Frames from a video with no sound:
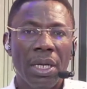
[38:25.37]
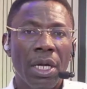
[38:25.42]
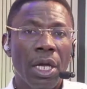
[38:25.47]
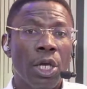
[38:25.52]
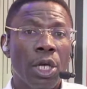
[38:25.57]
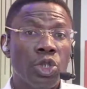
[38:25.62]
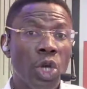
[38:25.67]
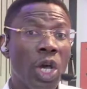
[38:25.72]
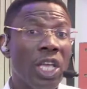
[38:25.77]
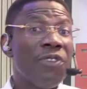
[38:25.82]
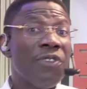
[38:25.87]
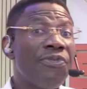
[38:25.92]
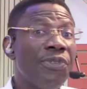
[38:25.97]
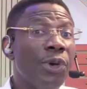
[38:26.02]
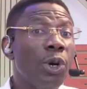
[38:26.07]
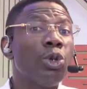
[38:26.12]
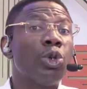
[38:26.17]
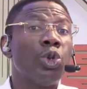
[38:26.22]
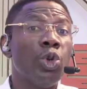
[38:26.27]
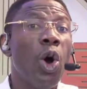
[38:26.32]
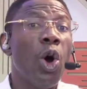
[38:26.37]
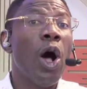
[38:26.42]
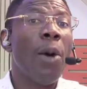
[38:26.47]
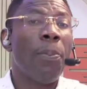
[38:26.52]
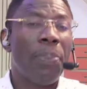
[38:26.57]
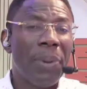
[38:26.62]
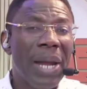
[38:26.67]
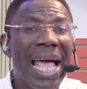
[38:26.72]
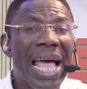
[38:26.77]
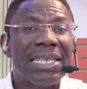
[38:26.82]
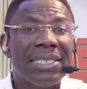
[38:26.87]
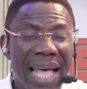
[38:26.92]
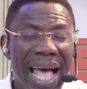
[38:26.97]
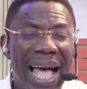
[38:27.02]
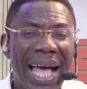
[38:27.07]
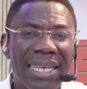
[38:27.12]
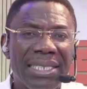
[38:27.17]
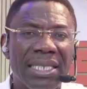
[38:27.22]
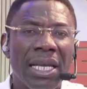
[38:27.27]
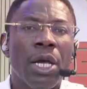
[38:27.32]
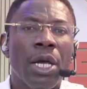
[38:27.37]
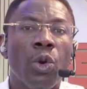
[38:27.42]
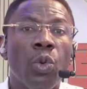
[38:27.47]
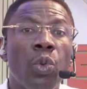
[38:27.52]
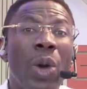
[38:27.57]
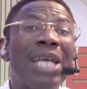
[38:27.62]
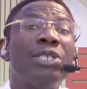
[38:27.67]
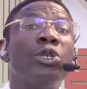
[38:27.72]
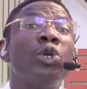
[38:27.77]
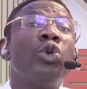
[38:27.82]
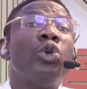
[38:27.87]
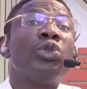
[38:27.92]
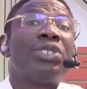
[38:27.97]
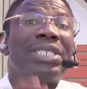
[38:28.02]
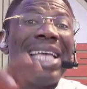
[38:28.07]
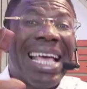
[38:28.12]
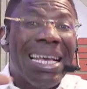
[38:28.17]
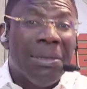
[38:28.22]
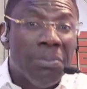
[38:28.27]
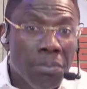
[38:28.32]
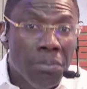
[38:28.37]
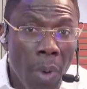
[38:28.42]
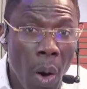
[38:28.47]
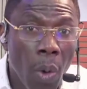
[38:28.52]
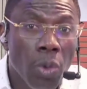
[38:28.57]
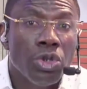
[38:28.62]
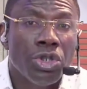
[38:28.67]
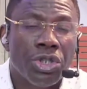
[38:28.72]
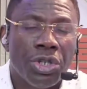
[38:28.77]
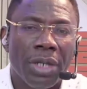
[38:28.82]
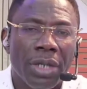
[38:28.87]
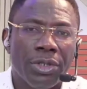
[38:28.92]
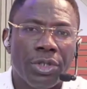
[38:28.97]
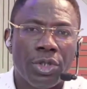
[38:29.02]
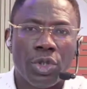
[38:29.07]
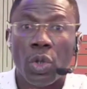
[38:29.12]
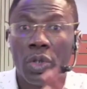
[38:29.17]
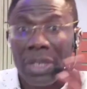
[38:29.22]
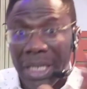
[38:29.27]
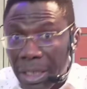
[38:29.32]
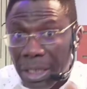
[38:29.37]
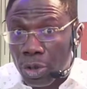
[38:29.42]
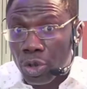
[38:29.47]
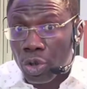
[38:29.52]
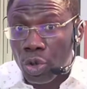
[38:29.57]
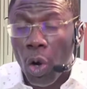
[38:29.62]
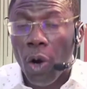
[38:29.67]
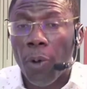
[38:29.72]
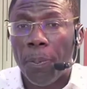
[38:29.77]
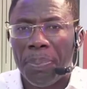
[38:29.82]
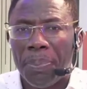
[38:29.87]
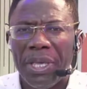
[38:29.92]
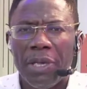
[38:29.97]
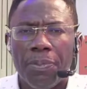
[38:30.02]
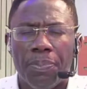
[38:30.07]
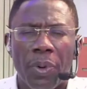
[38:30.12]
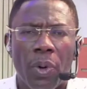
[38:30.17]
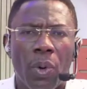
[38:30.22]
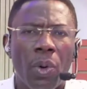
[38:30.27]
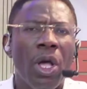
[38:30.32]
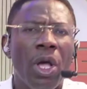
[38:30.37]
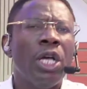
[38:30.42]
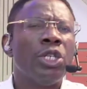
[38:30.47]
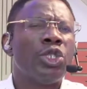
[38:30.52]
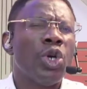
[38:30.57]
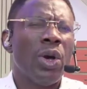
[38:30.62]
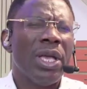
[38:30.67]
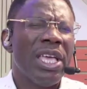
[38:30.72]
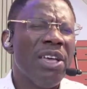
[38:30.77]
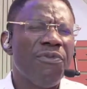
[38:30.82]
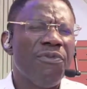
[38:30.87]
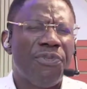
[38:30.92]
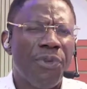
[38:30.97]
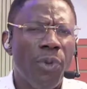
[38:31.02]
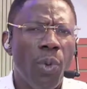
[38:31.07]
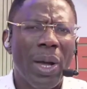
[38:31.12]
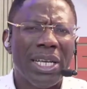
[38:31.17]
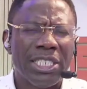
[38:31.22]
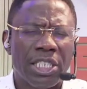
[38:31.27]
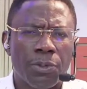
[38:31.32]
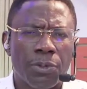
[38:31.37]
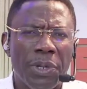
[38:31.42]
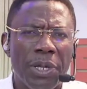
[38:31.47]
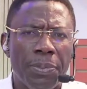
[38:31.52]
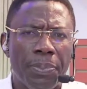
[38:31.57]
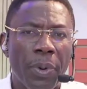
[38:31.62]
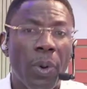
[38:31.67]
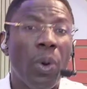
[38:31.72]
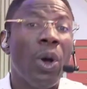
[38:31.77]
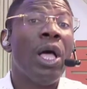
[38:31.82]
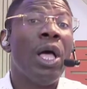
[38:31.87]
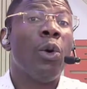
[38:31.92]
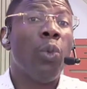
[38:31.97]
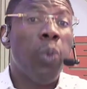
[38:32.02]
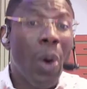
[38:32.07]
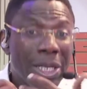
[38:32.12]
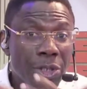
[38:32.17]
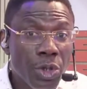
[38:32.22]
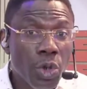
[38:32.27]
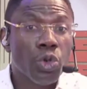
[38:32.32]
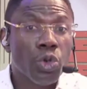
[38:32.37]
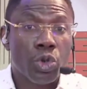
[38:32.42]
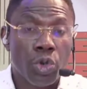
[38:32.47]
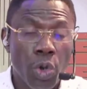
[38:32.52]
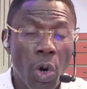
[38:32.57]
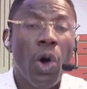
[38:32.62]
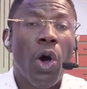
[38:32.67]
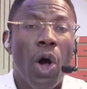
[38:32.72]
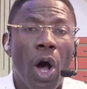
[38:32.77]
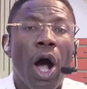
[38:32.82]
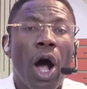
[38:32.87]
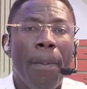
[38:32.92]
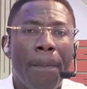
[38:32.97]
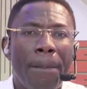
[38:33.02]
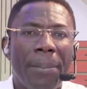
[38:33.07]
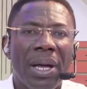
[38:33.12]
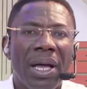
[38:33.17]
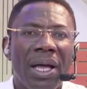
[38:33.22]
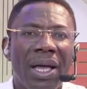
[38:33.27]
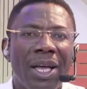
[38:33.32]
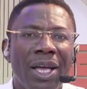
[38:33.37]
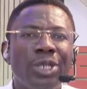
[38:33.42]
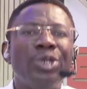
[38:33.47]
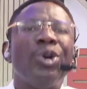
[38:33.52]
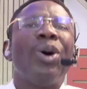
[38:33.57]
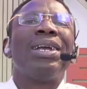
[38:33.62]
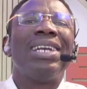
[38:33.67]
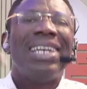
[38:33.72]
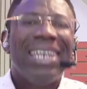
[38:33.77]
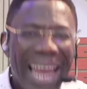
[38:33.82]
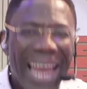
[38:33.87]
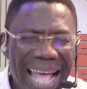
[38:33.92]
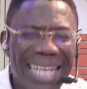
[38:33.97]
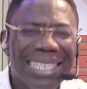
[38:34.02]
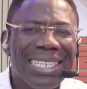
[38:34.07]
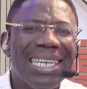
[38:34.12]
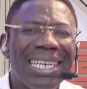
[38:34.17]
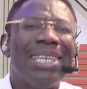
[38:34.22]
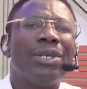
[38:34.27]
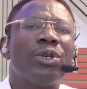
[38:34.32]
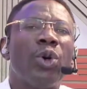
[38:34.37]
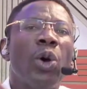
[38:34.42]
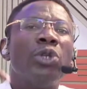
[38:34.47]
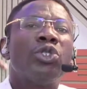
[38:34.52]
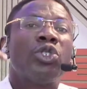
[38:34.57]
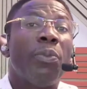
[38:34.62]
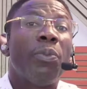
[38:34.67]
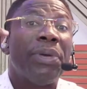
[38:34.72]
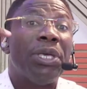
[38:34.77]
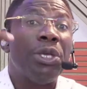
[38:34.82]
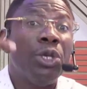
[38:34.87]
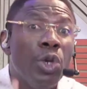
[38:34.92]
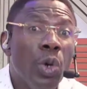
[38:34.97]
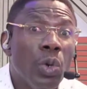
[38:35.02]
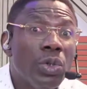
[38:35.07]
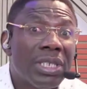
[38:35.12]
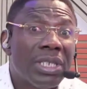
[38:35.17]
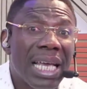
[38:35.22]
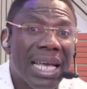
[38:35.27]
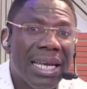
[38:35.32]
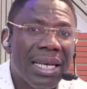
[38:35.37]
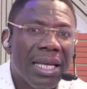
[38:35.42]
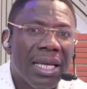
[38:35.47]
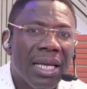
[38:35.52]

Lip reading: So if you grew up like that, where you use emotions to control people, to influence people, when you grow up, you're likely going to be using